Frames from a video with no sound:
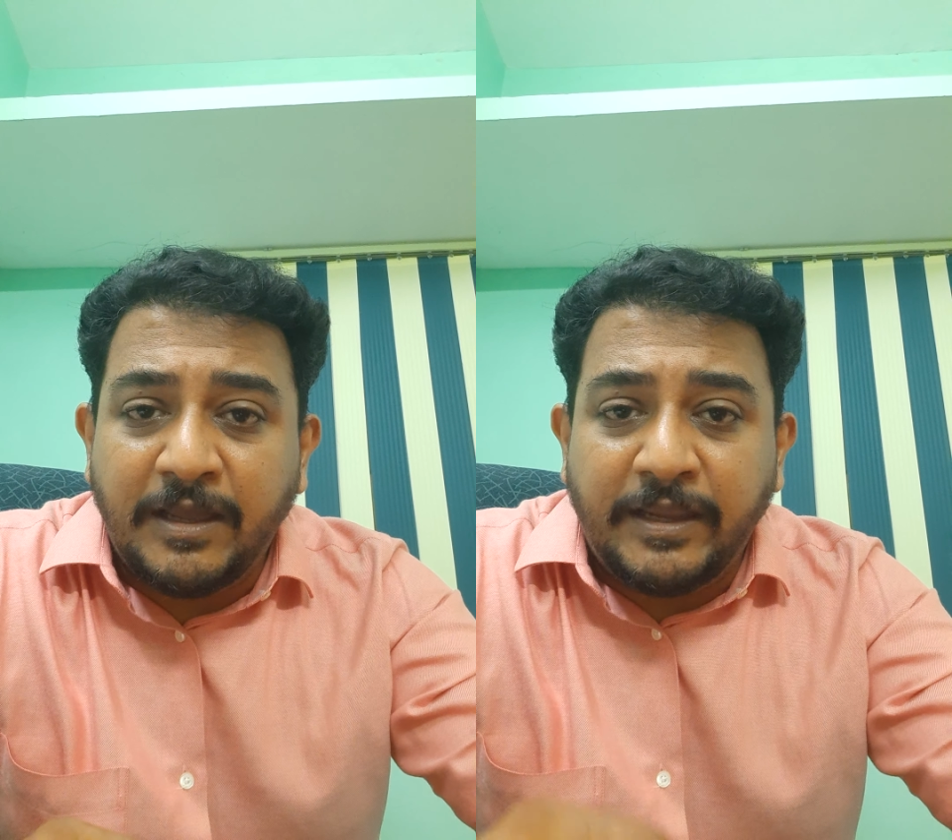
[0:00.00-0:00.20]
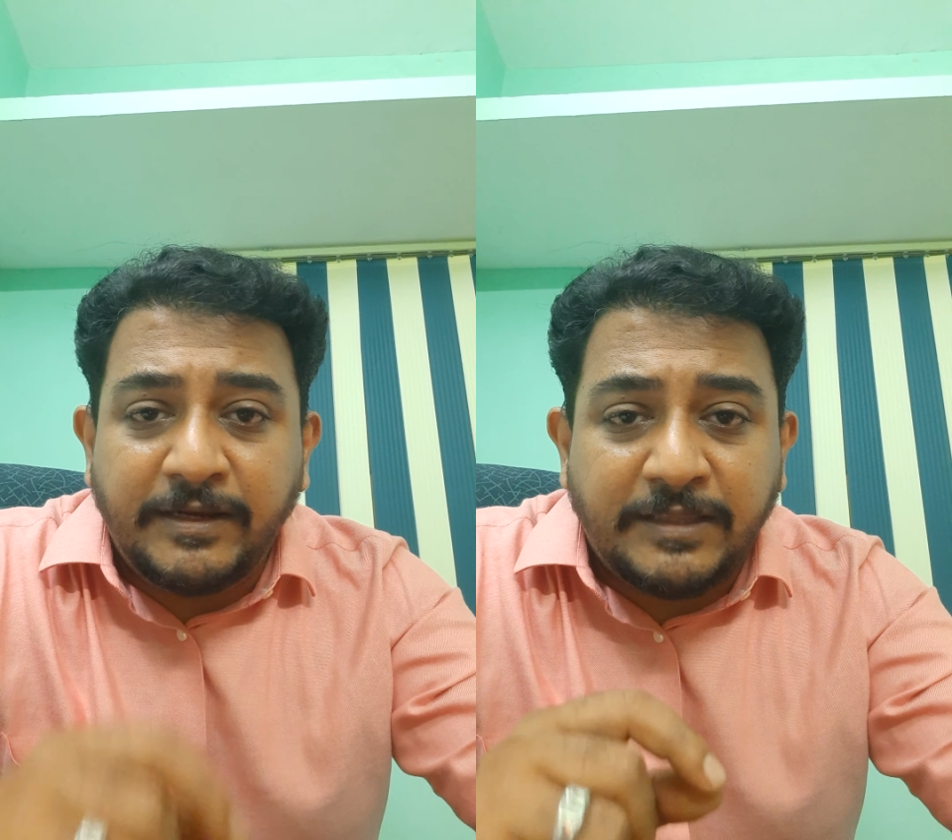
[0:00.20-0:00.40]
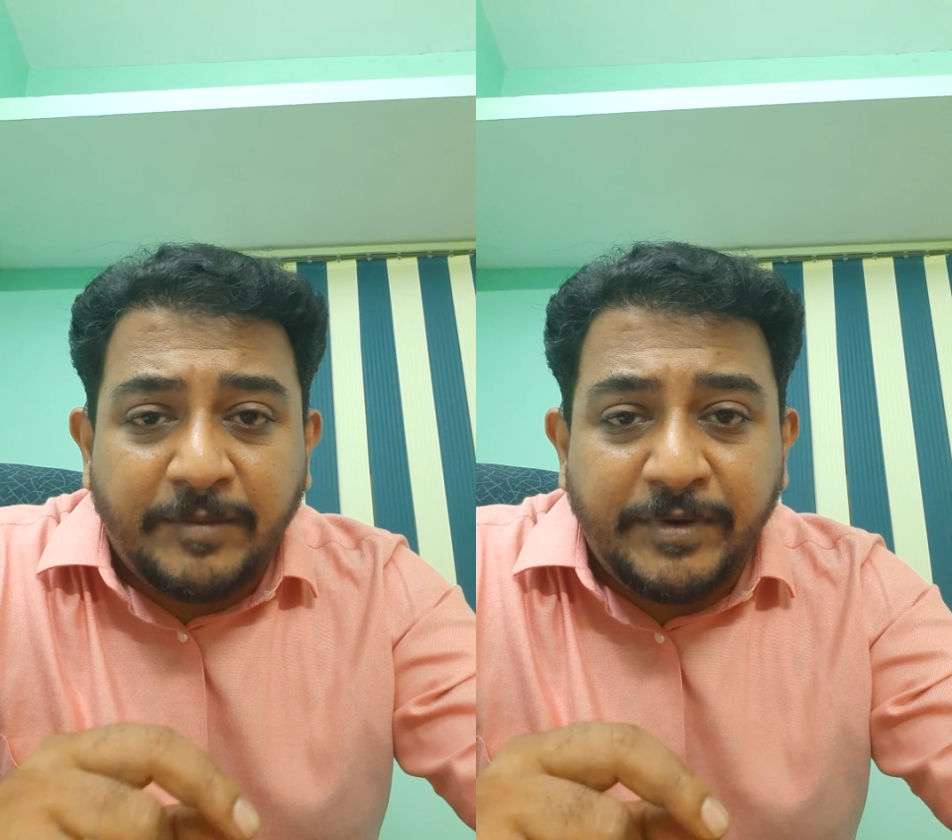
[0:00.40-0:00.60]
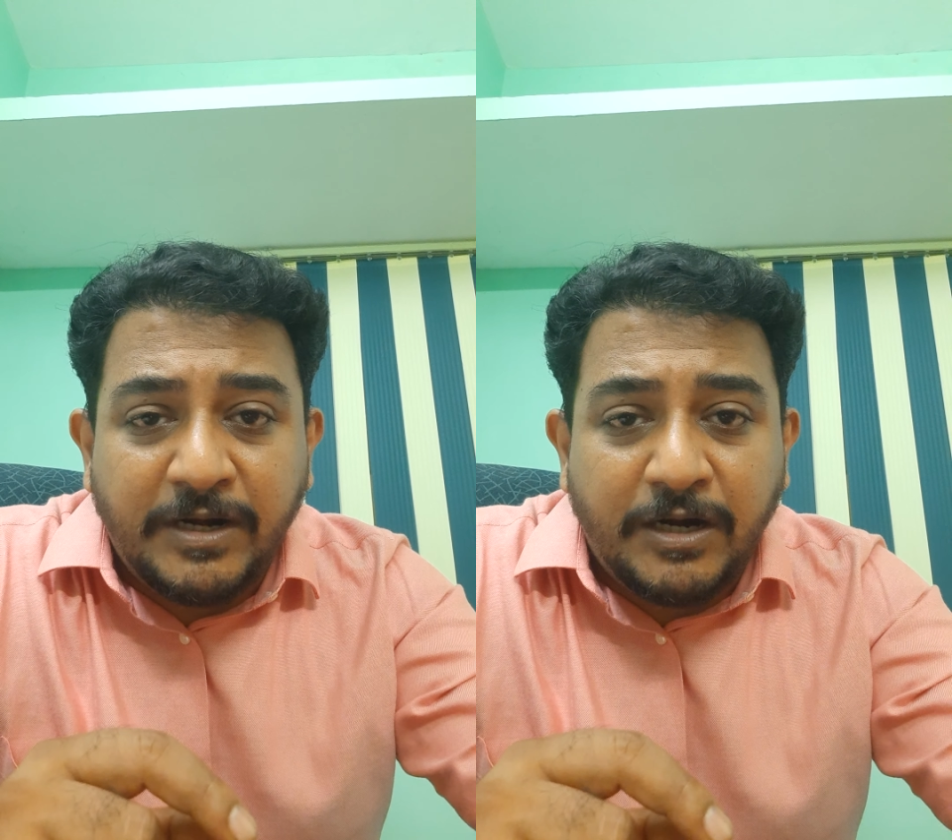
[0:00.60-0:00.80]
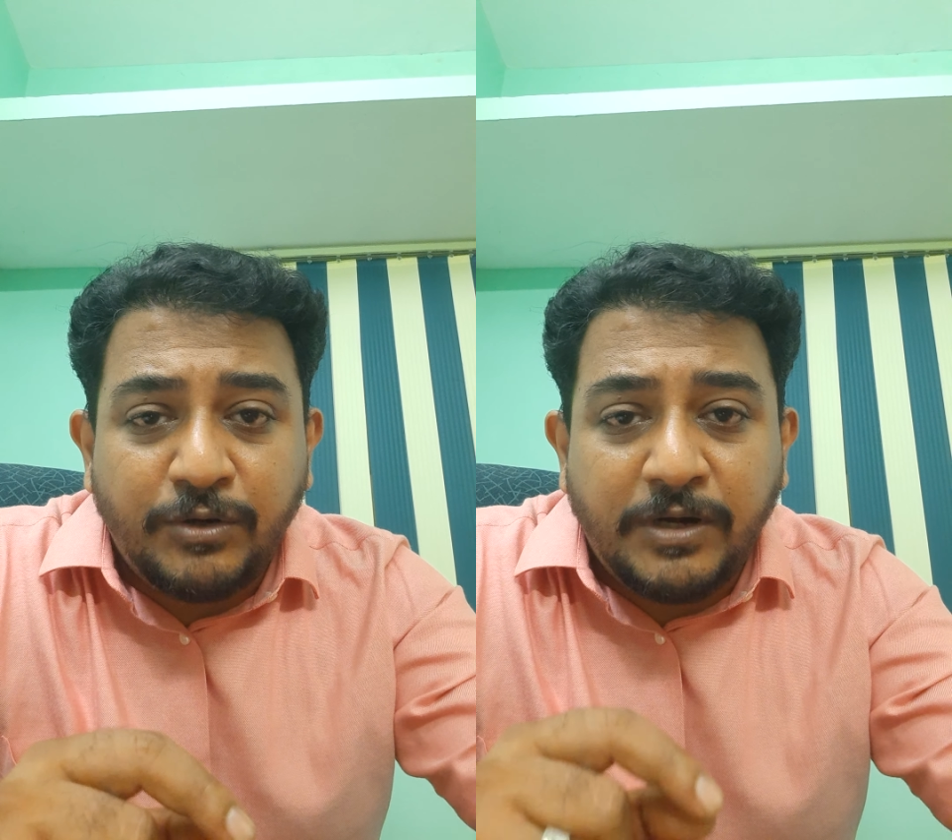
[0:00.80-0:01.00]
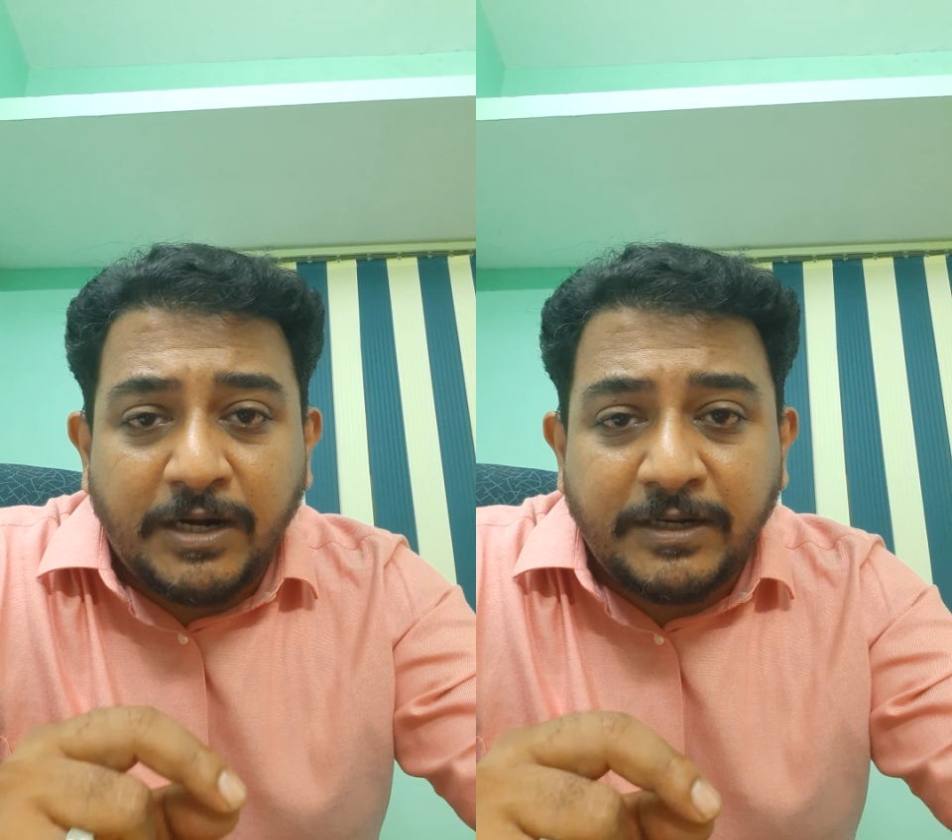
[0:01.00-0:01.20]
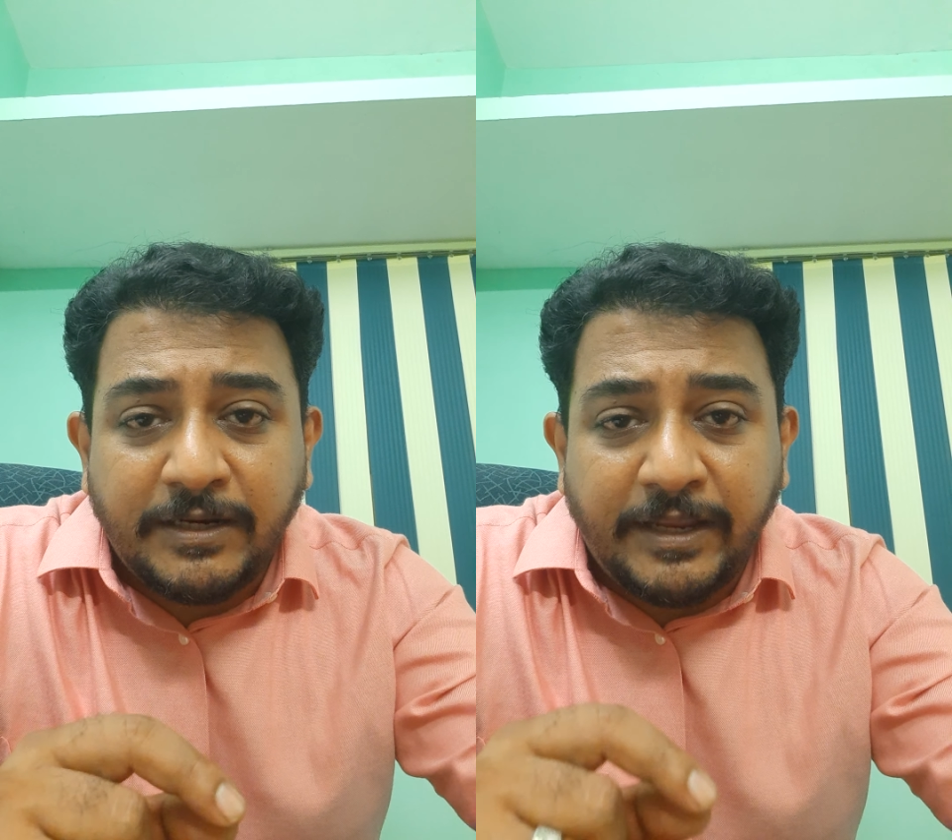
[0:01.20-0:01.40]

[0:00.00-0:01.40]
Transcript: In Tamil Nadu, Dr.